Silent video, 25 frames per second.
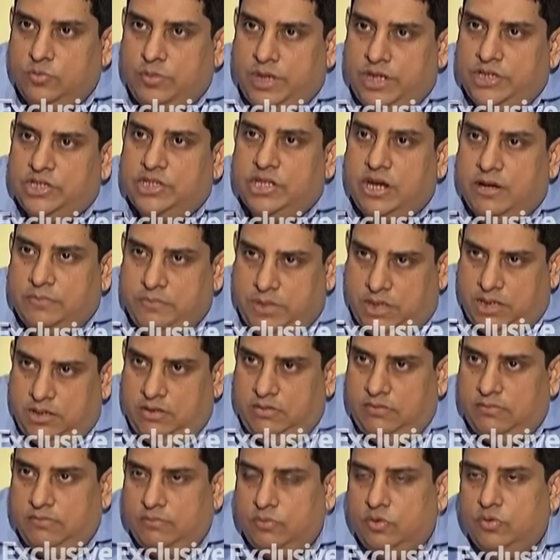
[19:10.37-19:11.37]
Umesh,
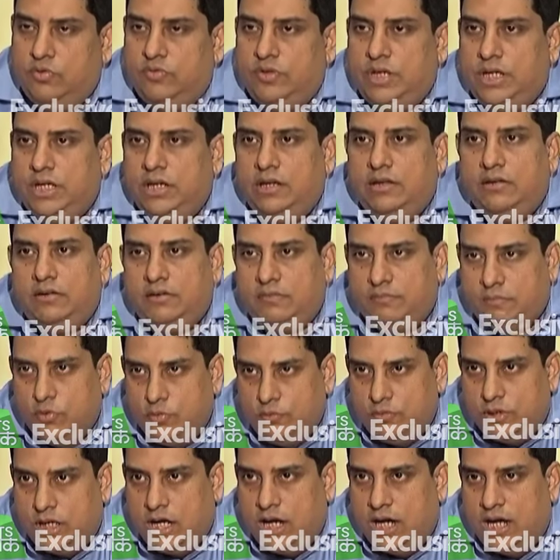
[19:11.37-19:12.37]
Shami, Bhuvi,
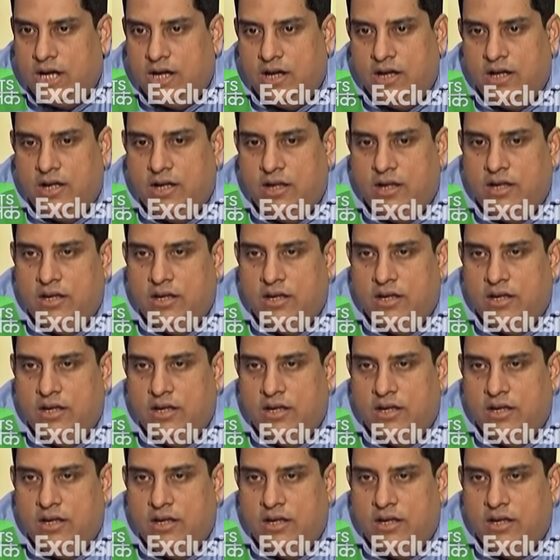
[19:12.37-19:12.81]
Bumrah,